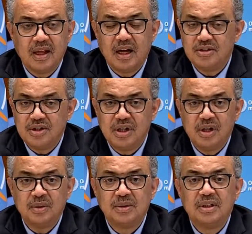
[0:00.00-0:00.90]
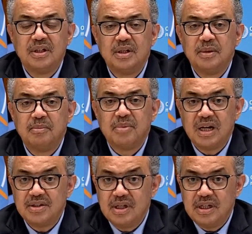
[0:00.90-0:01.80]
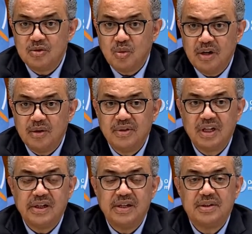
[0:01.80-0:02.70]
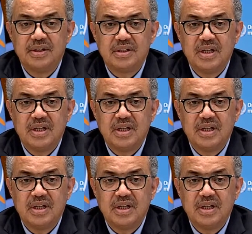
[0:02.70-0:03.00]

As you know, Brazil is one of the countries